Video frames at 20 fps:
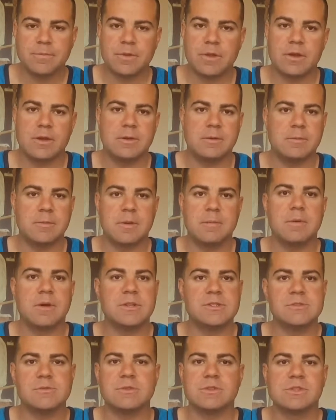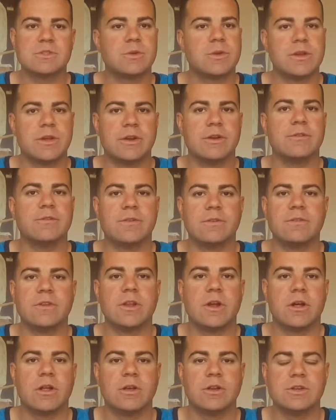um, my budget was
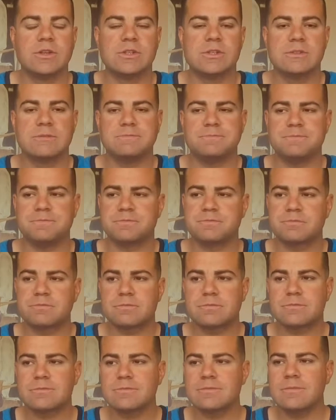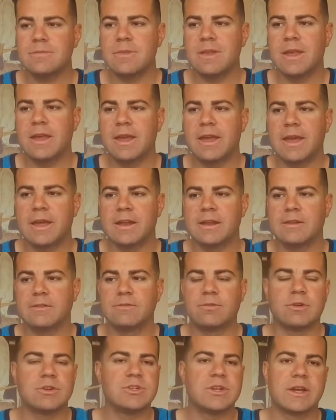$350, and
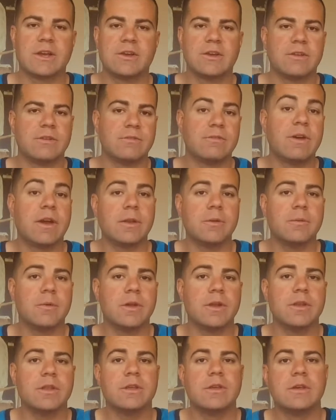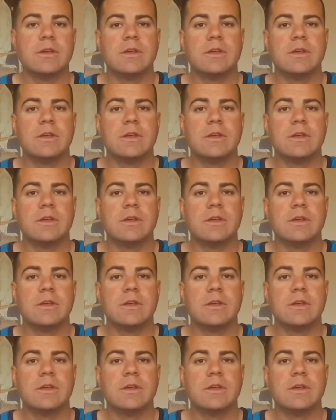unfortunately, I couldn't find one.